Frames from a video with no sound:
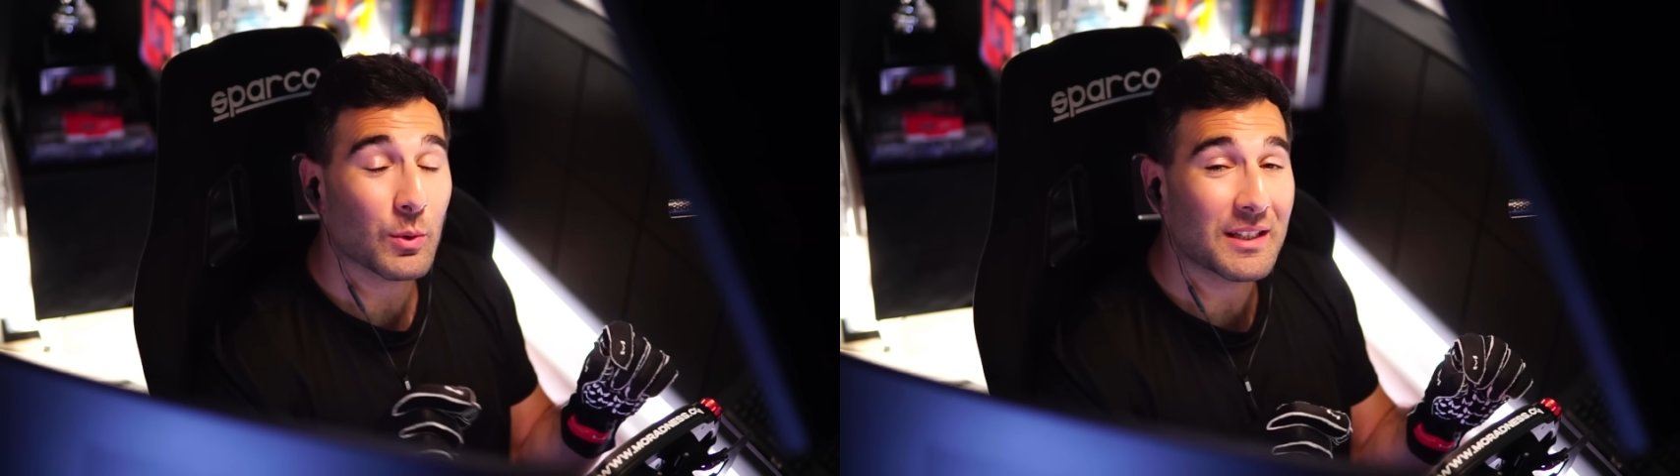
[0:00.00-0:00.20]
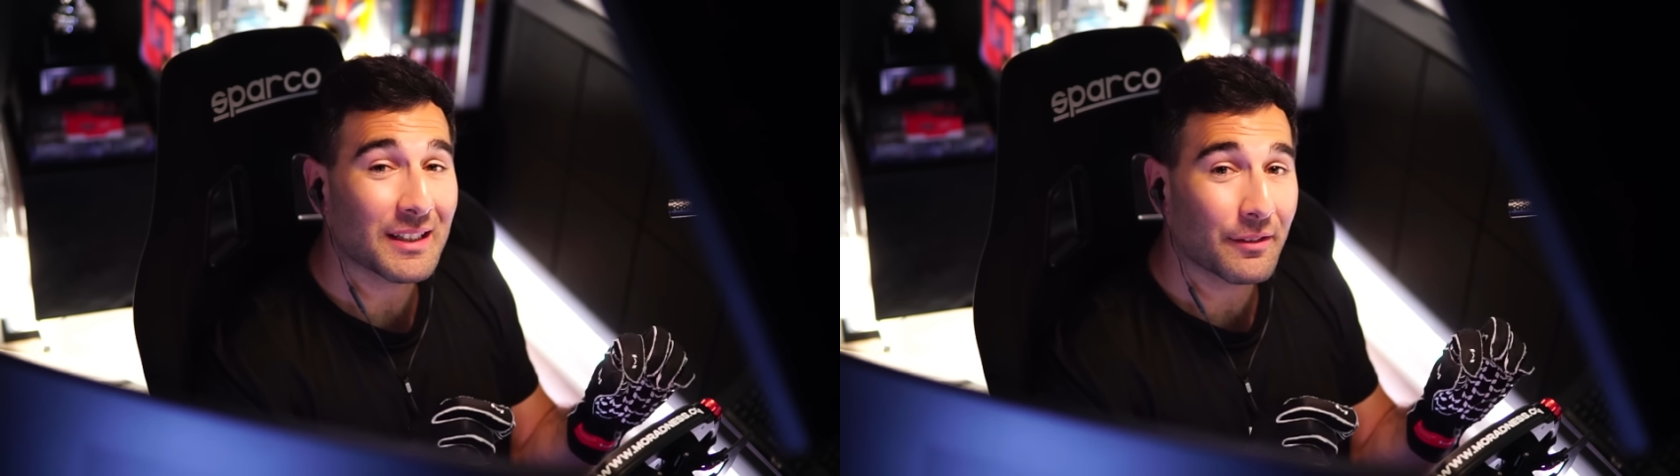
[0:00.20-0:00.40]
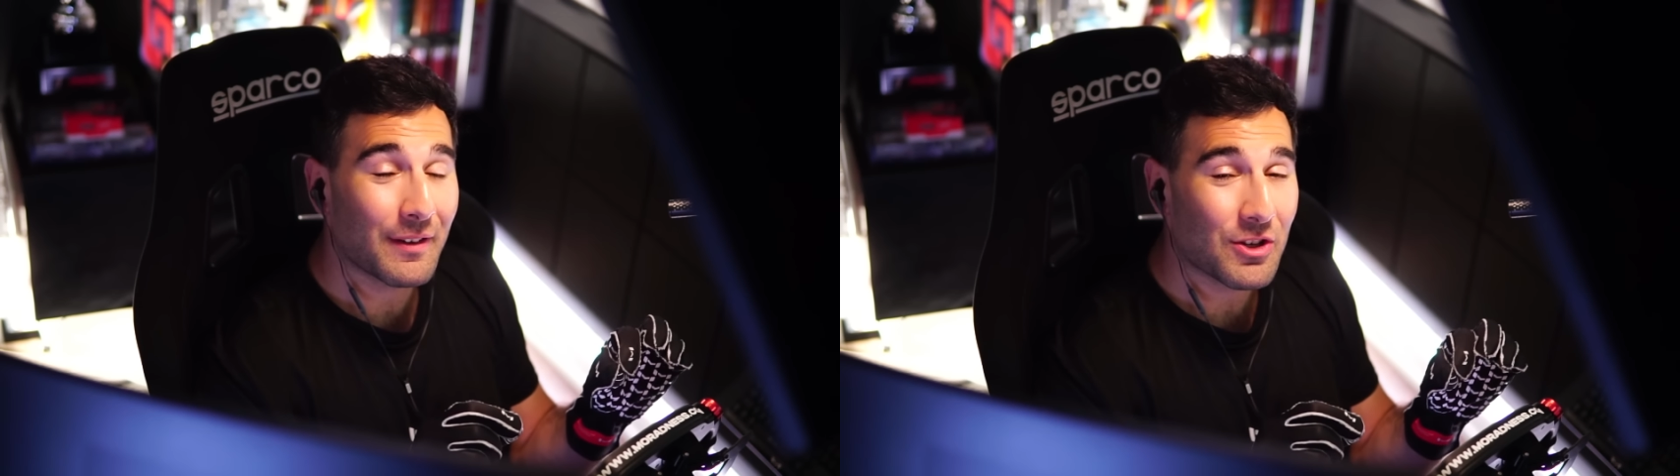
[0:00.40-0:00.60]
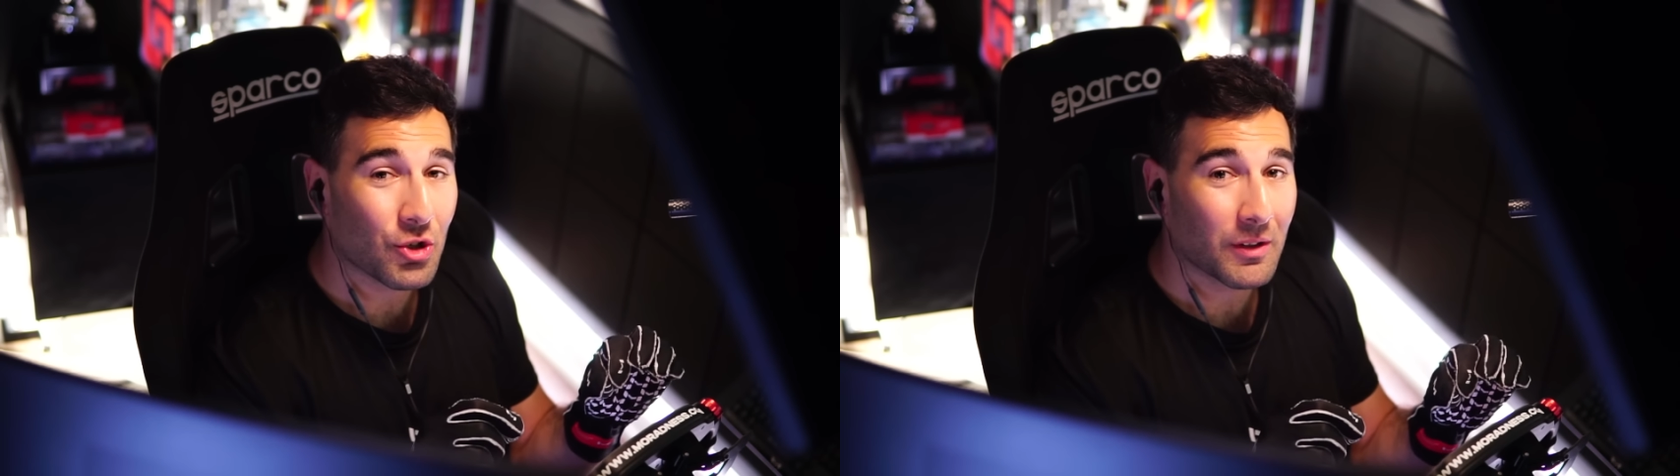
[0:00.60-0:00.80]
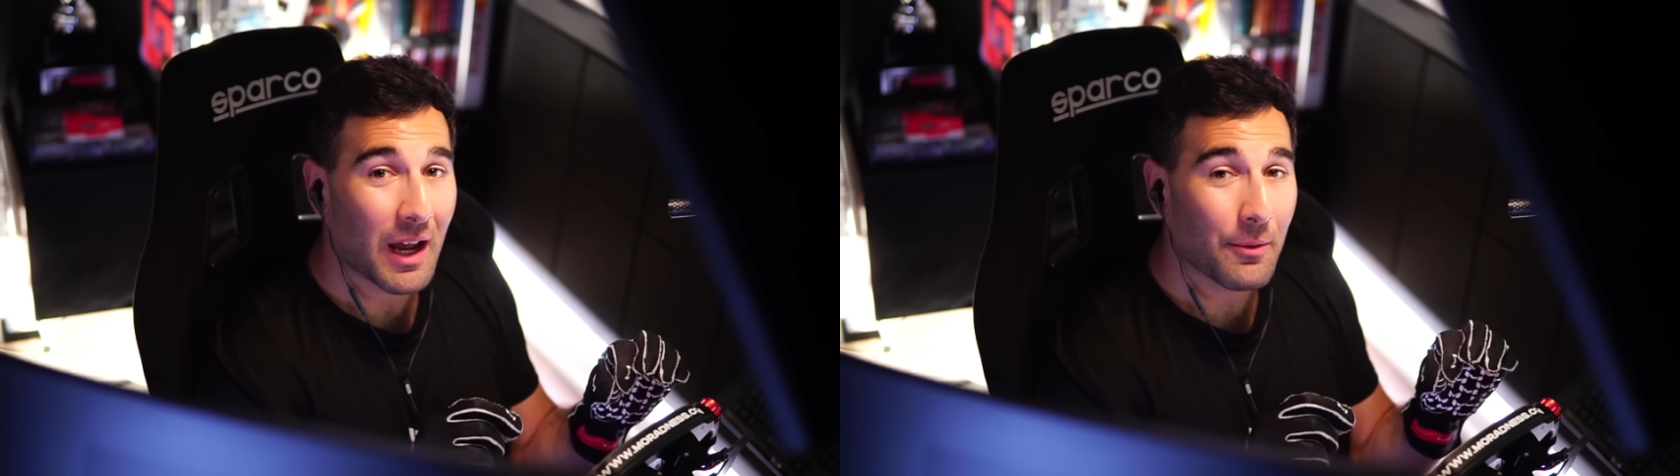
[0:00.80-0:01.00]
reset
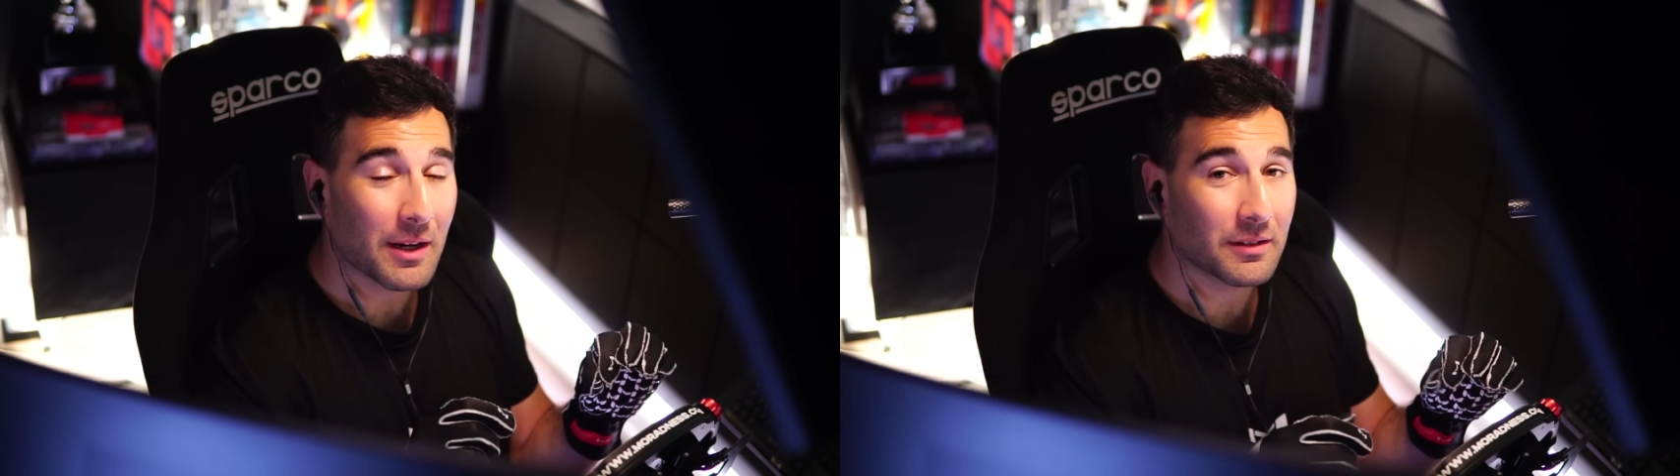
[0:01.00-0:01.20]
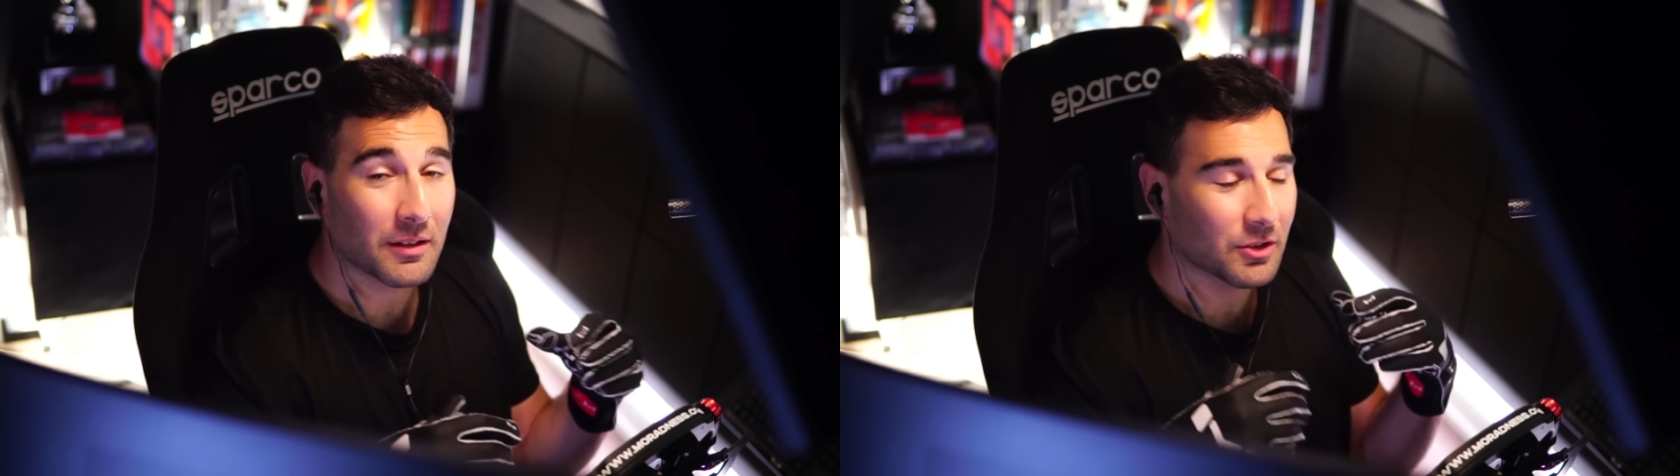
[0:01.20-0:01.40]
feature in iRacing,